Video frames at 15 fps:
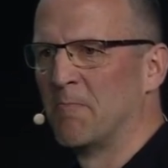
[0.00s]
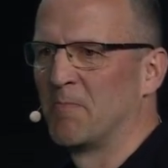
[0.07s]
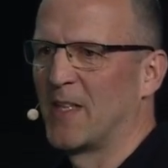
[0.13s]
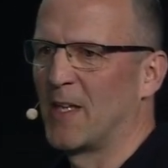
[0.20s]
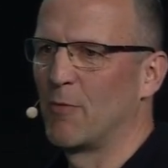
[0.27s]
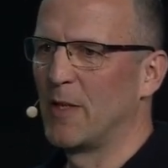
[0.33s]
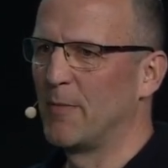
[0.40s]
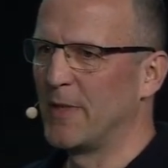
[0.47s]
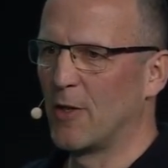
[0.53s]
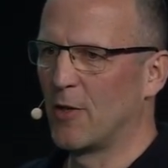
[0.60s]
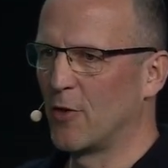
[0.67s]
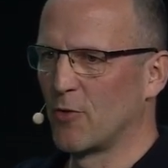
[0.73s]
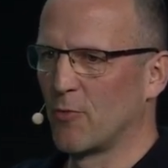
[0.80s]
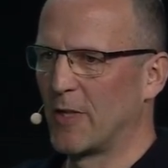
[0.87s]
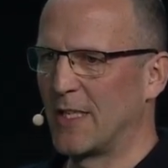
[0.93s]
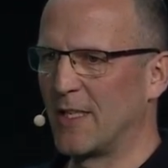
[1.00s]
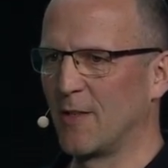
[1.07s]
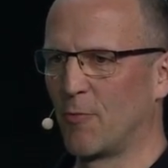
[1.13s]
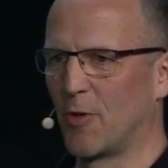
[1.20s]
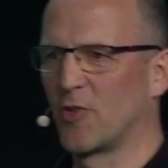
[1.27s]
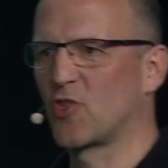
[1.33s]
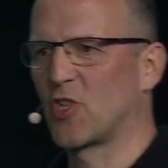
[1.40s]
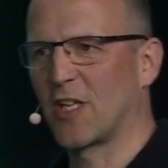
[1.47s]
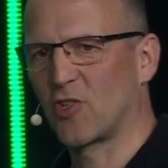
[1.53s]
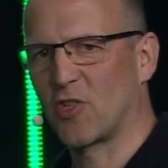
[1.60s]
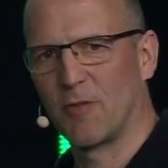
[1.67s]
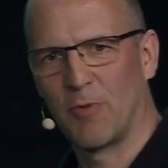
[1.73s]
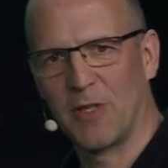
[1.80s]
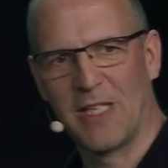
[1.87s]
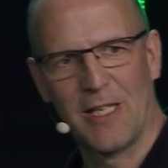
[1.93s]
there will be only one
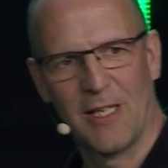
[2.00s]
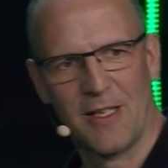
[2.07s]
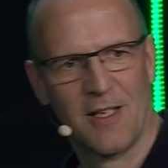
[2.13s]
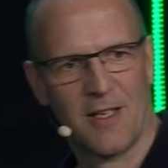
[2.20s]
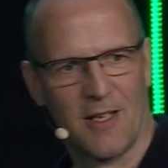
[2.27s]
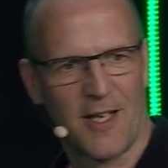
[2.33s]
ChatGPT,